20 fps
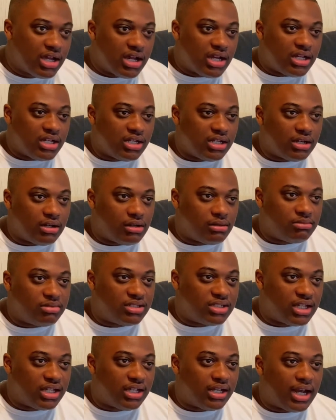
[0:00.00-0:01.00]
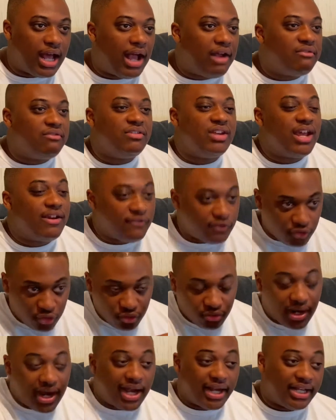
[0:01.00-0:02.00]
You know what I'm saying? I've never
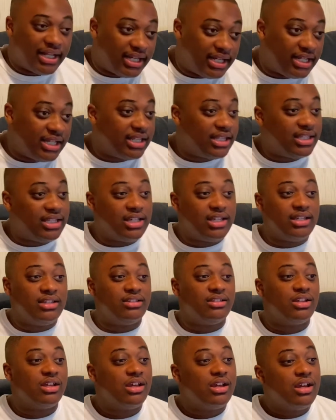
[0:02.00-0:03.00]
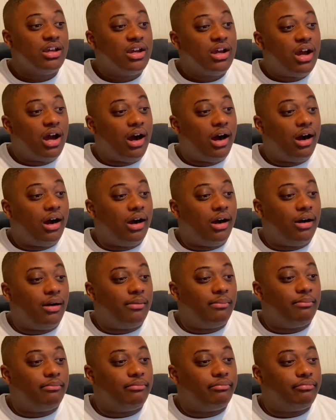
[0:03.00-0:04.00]
tried any of these.
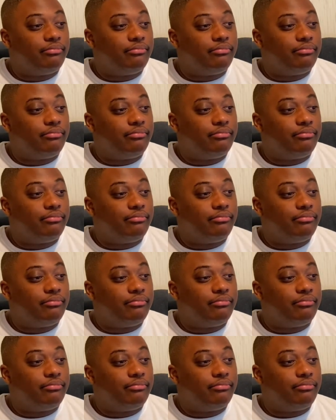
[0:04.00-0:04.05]
Um,